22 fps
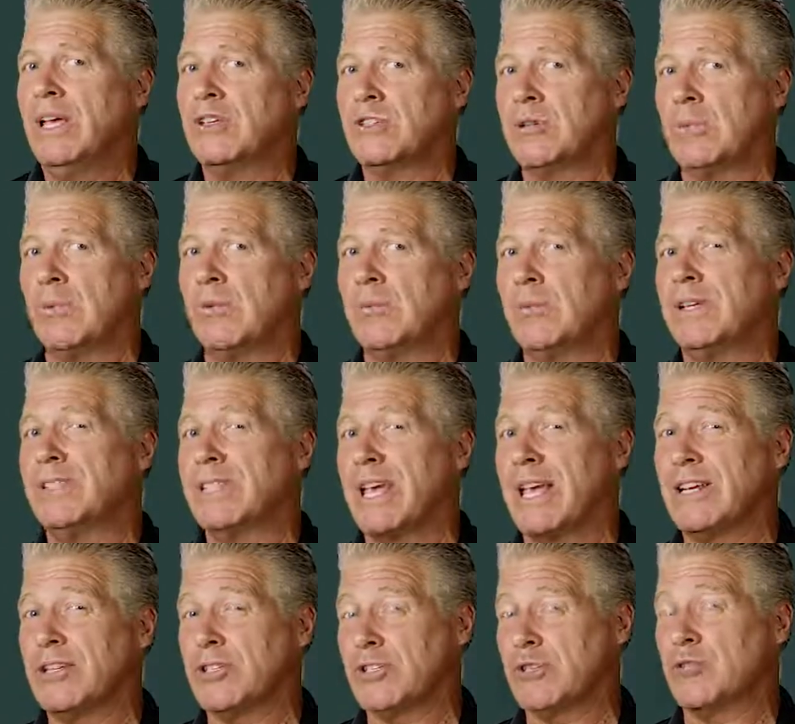So when we
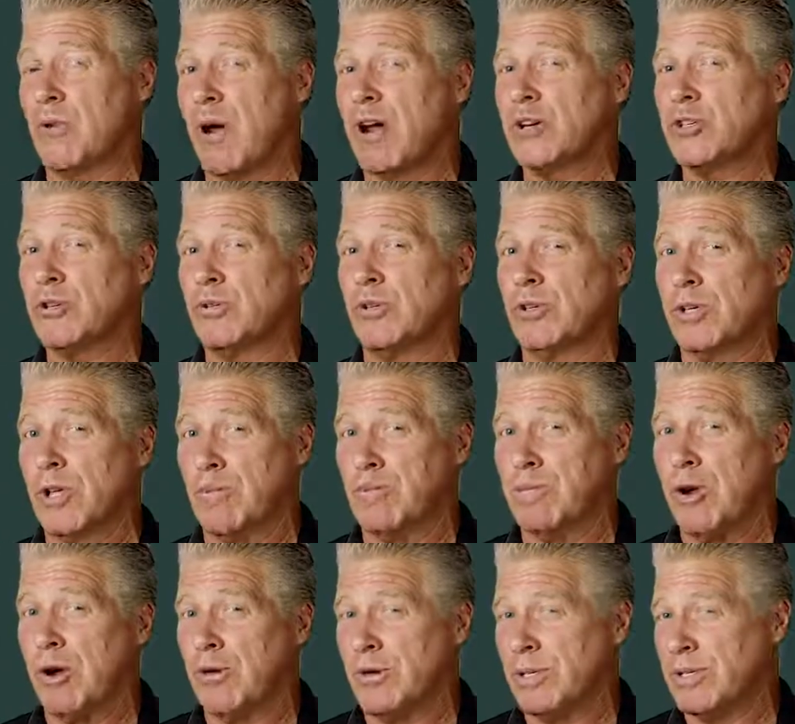say structural
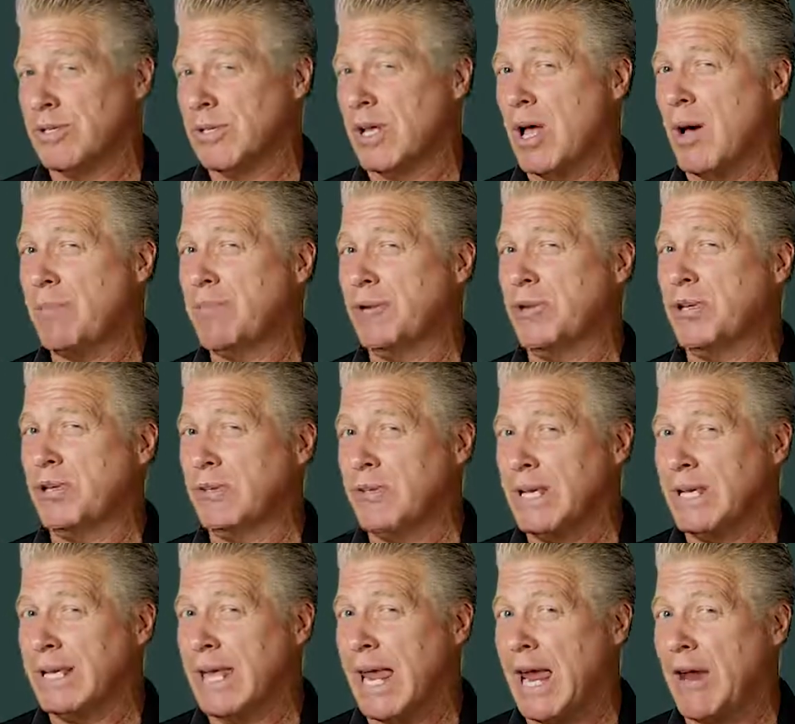components, a couple
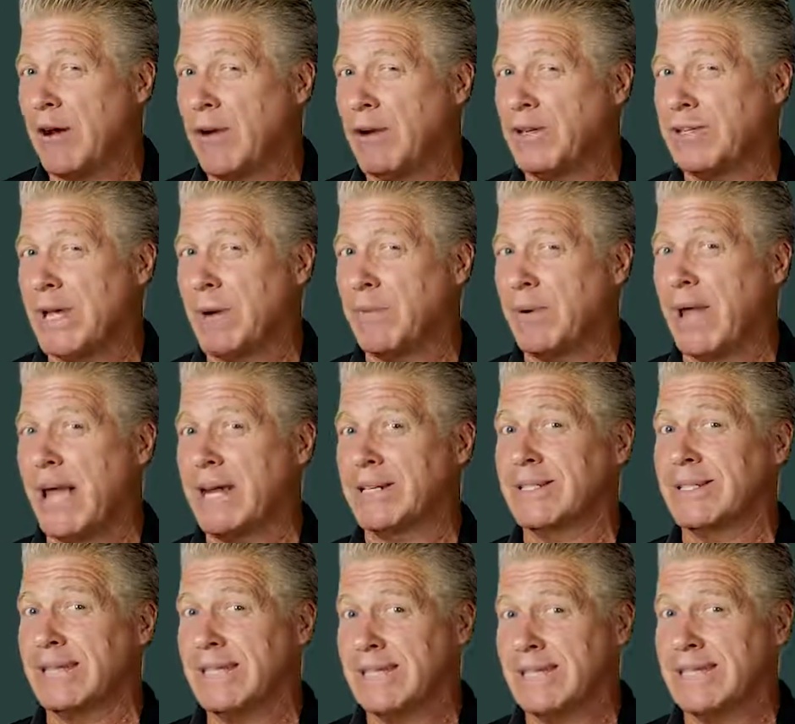unique areas that we
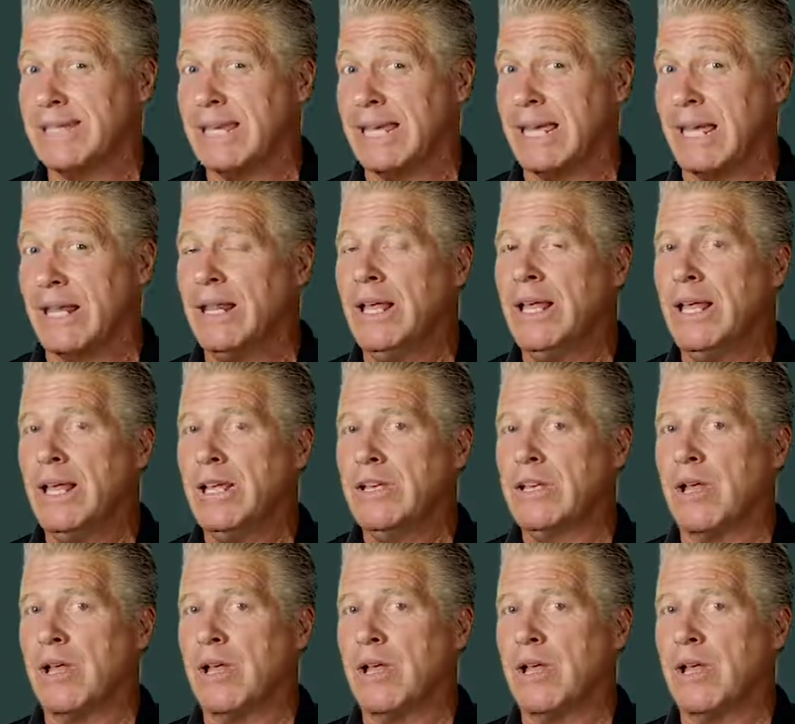actually see it.